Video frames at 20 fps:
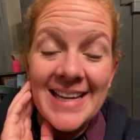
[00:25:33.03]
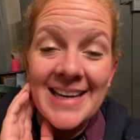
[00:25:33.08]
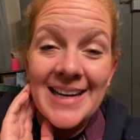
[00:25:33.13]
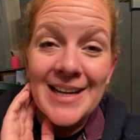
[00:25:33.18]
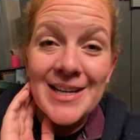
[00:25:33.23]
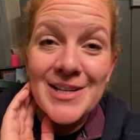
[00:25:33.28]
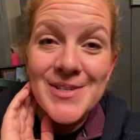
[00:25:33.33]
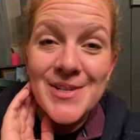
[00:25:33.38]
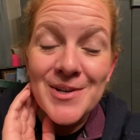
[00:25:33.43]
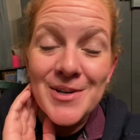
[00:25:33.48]
and
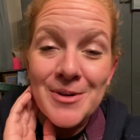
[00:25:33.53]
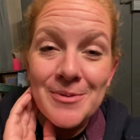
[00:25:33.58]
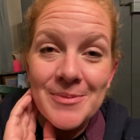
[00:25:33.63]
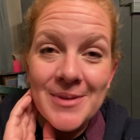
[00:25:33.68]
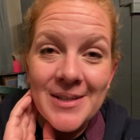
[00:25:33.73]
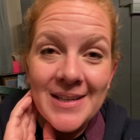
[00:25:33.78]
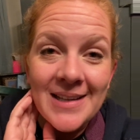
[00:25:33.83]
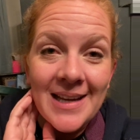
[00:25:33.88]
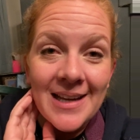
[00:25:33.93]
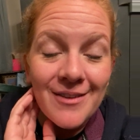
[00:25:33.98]
I sure hope
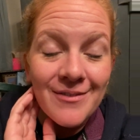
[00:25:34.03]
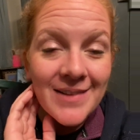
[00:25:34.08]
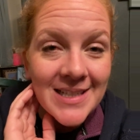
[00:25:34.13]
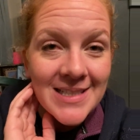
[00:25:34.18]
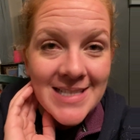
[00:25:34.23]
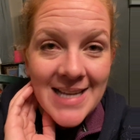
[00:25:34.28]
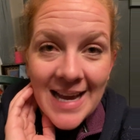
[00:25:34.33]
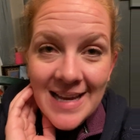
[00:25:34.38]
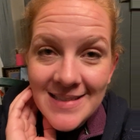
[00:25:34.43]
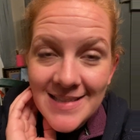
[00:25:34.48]
that you had a
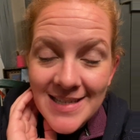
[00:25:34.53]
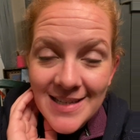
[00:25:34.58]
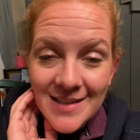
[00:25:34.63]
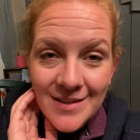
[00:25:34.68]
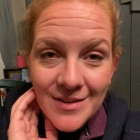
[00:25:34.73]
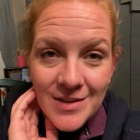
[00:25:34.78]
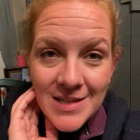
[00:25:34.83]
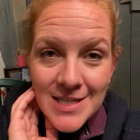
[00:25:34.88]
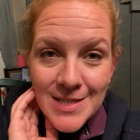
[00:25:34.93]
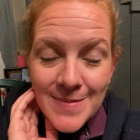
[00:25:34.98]

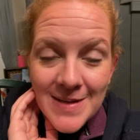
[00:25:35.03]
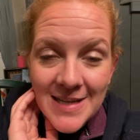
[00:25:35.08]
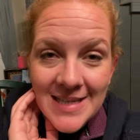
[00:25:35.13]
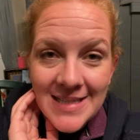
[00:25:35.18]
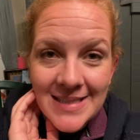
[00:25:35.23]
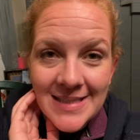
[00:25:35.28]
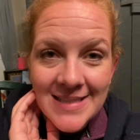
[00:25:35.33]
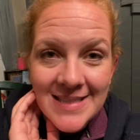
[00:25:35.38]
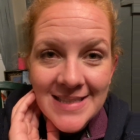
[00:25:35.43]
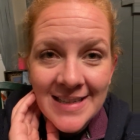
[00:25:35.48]
fantastic
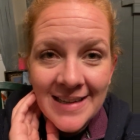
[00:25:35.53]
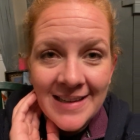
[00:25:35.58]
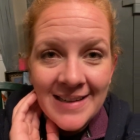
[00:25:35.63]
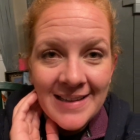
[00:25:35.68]
Christmas.